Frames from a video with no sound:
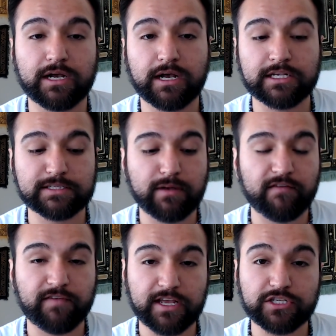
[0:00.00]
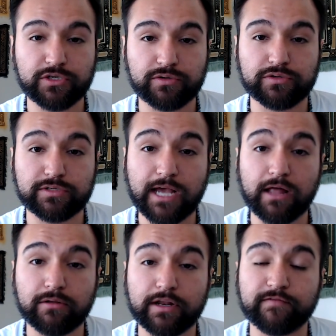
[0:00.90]
a small fee to
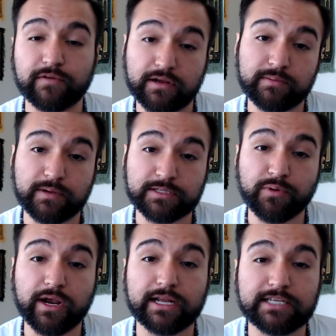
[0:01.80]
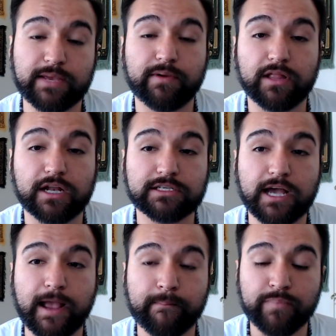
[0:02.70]
download it for. It's probably gonna take me a lot of time.